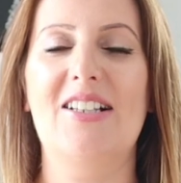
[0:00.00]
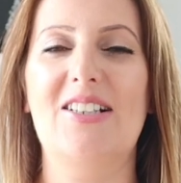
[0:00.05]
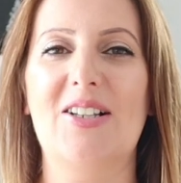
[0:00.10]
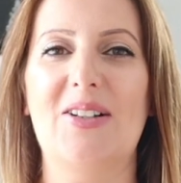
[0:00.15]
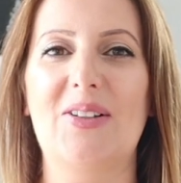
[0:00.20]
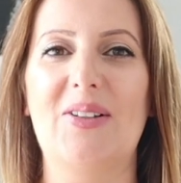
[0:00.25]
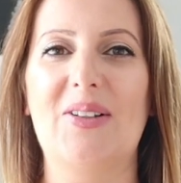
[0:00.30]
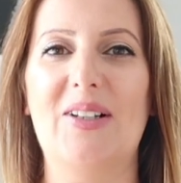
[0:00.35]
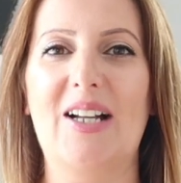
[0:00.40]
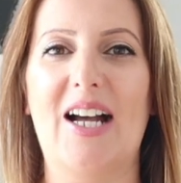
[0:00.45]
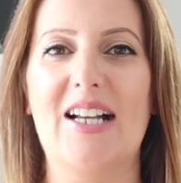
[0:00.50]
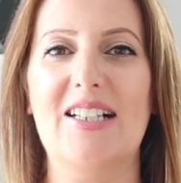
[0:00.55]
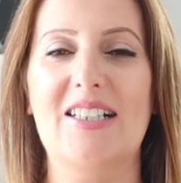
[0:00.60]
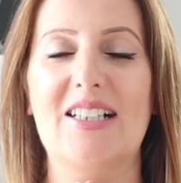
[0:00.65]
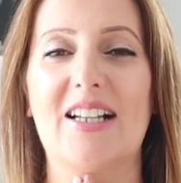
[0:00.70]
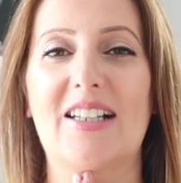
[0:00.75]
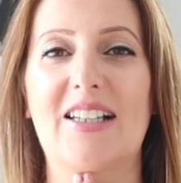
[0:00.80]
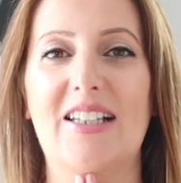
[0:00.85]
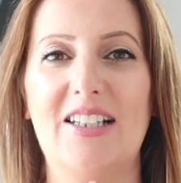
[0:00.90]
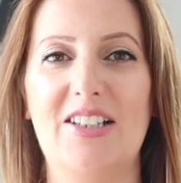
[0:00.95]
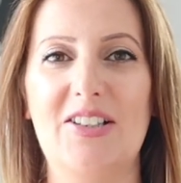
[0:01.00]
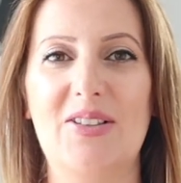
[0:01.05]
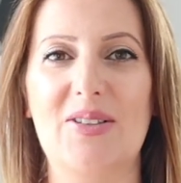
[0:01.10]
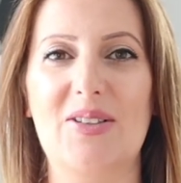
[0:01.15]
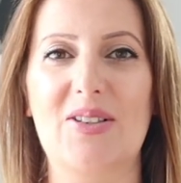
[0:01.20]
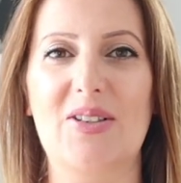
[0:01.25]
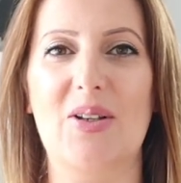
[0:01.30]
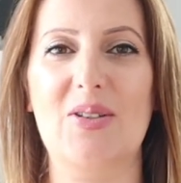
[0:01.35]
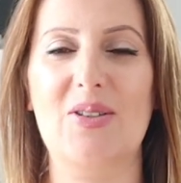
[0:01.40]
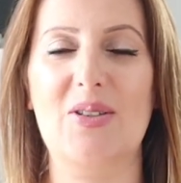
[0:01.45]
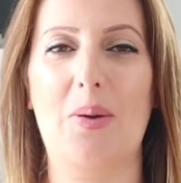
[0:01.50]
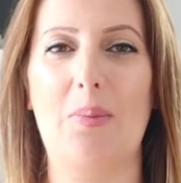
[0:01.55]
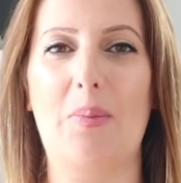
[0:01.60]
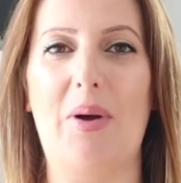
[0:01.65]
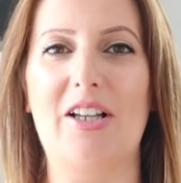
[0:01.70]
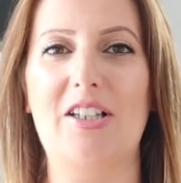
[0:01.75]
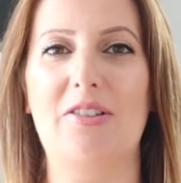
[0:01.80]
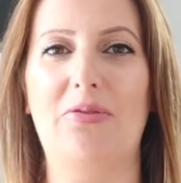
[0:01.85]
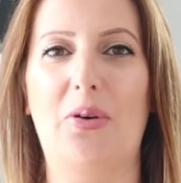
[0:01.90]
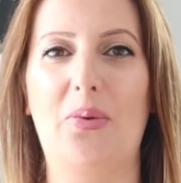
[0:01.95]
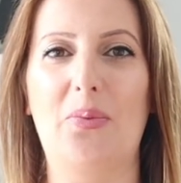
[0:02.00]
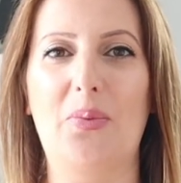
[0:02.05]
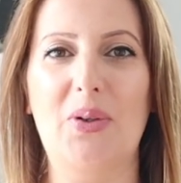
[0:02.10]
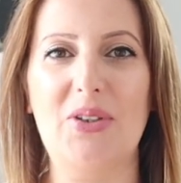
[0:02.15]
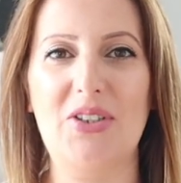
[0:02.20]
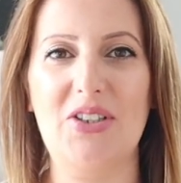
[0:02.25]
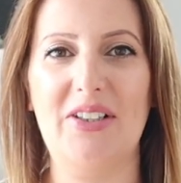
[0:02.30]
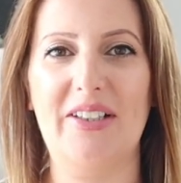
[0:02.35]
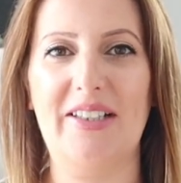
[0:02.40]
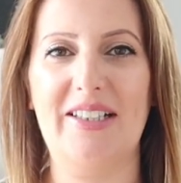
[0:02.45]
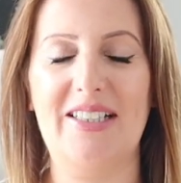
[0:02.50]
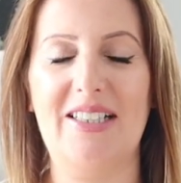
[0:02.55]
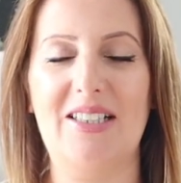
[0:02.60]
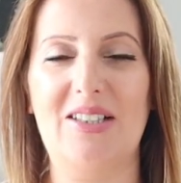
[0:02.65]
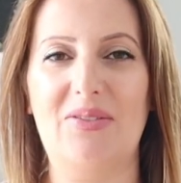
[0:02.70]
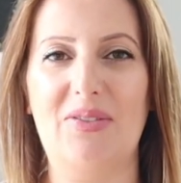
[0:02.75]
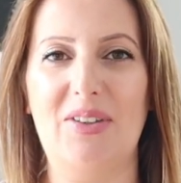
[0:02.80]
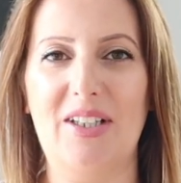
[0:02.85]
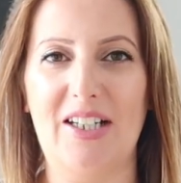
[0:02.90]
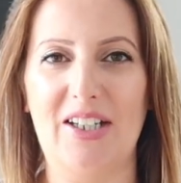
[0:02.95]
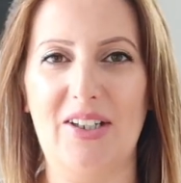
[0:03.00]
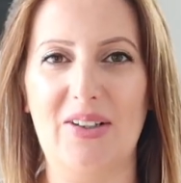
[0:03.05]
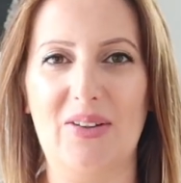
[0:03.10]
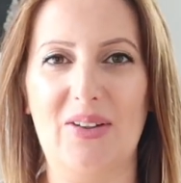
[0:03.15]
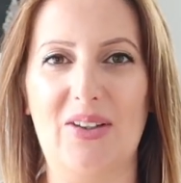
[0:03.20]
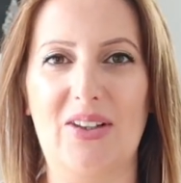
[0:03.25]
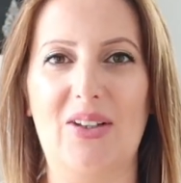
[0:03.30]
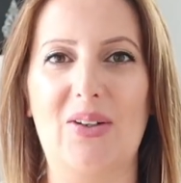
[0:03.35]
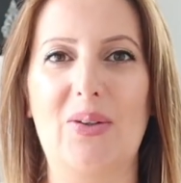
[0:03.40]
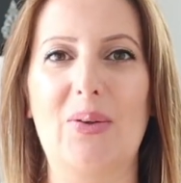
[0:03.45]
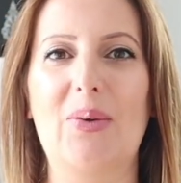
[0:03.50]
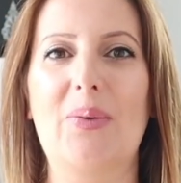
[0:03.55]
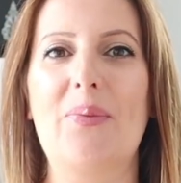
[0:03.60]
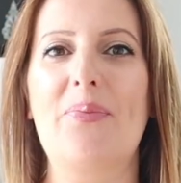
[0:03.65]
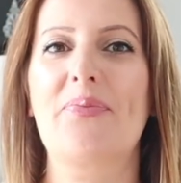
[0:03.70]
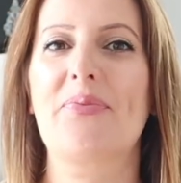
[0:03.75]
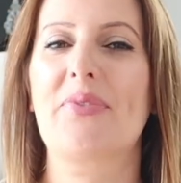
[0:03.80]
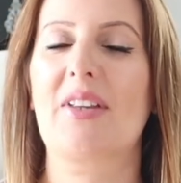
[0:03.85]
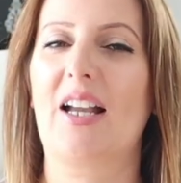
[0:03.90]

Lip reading: So you guys, thank you so, so much for watching this video through.